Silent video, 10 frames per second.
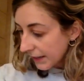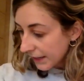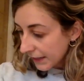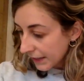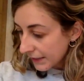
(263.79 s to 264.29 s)

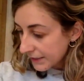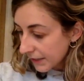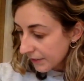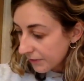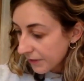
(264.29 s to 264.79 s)
and
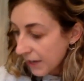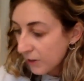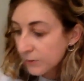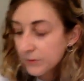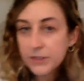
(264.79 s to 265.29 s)
I
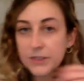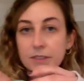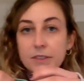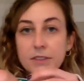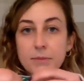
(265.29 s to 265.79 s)
found
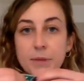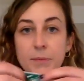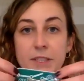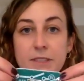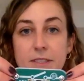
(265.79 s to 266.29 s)
my
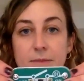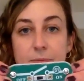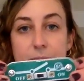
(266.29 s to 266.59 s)
piece,